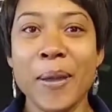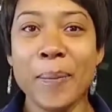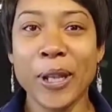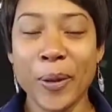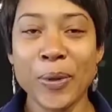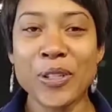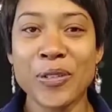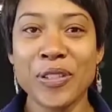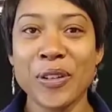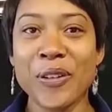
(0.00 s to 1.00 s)
My number is
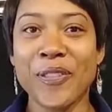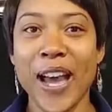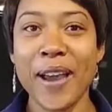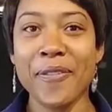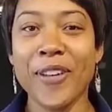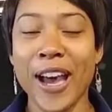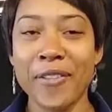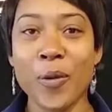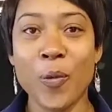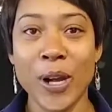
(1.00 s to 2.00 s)

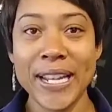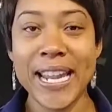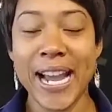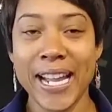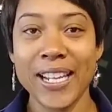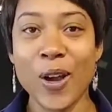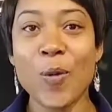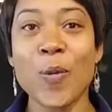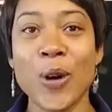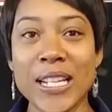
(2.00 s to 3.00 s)

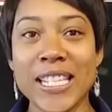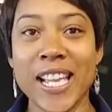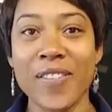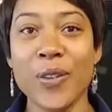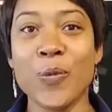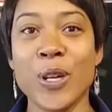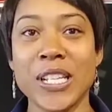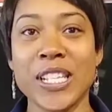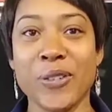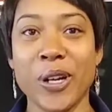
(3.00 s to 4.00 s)

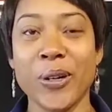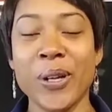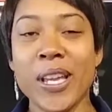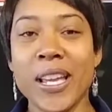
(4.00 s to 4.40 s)
205-519-1710.